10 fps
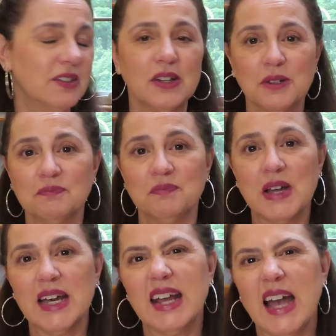don't know,
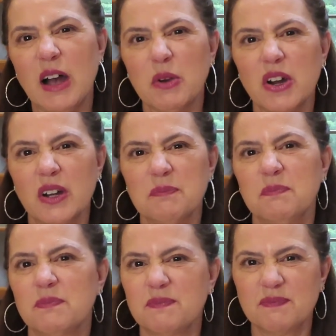an
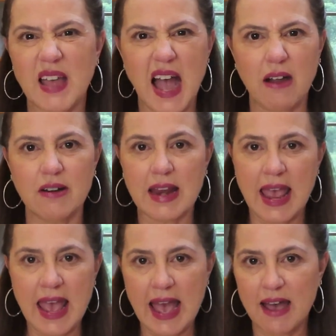hour, hour and a
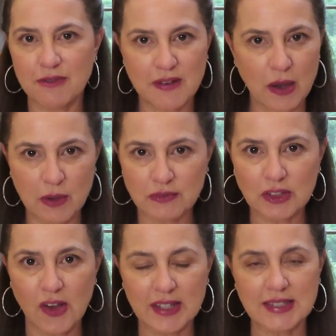half, however
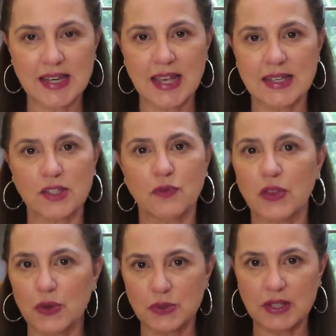long it takes
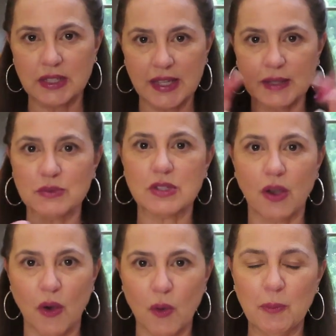for those clams
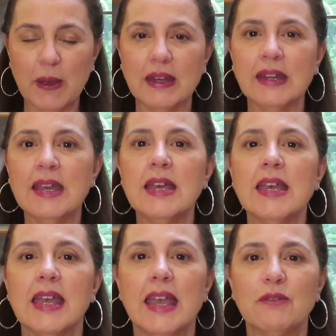to open
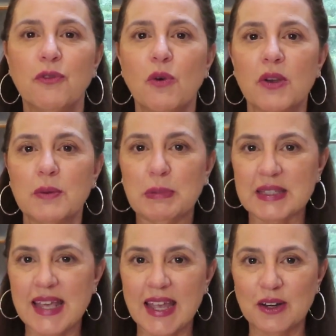and for the
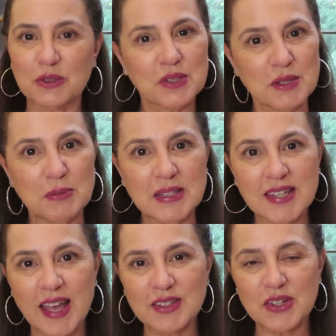potatoes to be
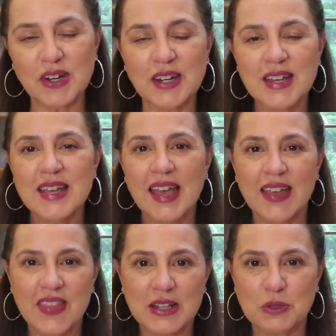tender.
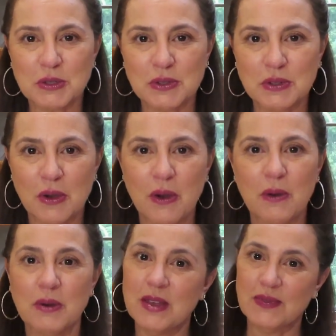And that's when you
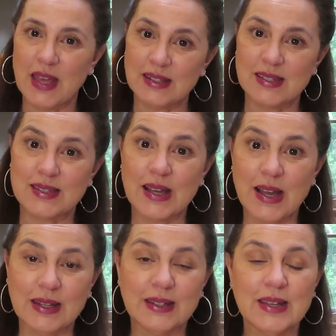know that it's
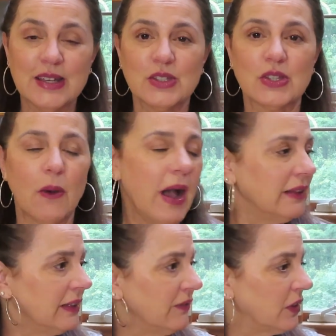done. So
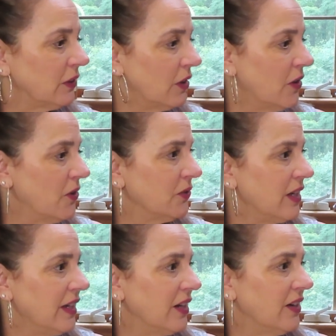I leave it alone
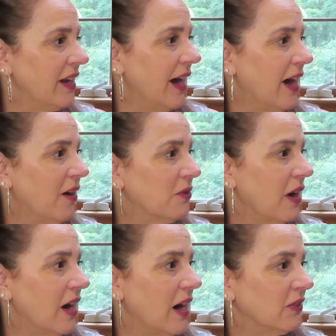here now,
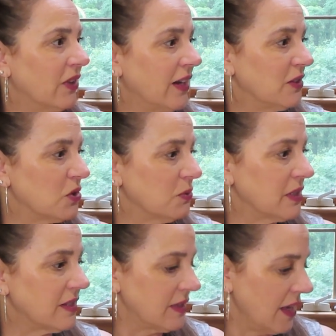uh, let it do
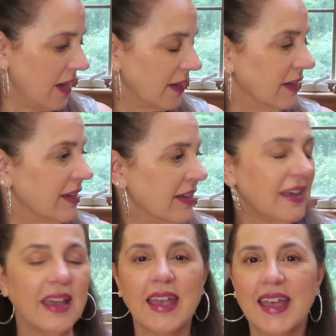its thing
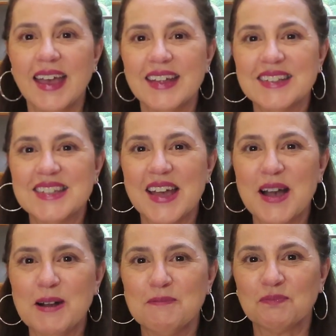and
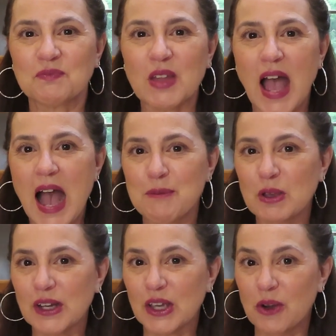um,
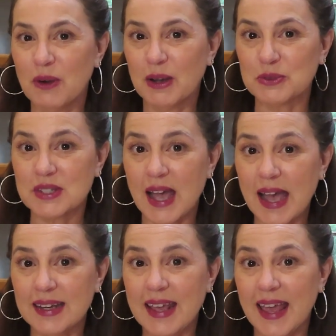I'm gonna go
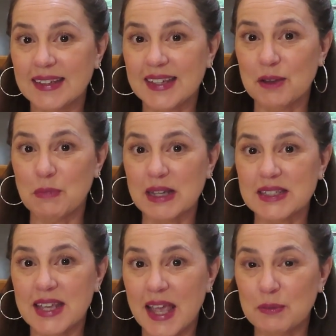outside and get my
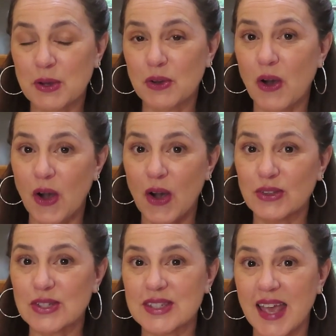table
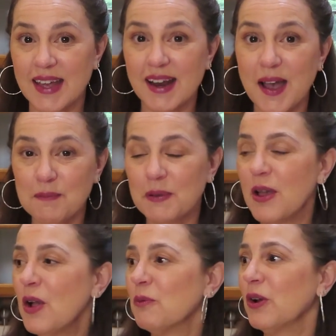all set up.
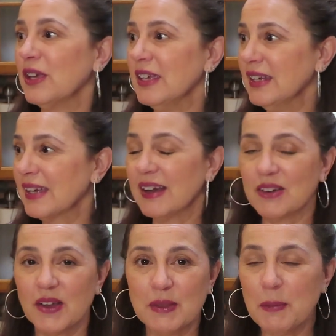We're eating
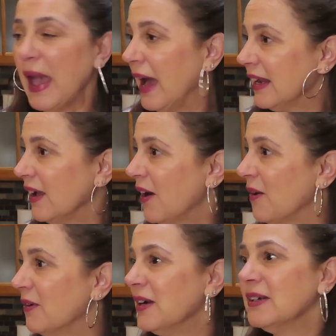out on the
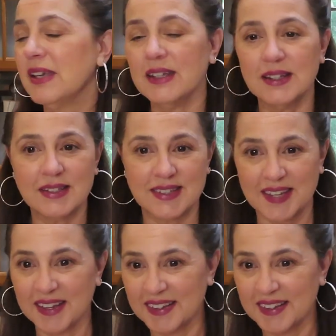patio. It is,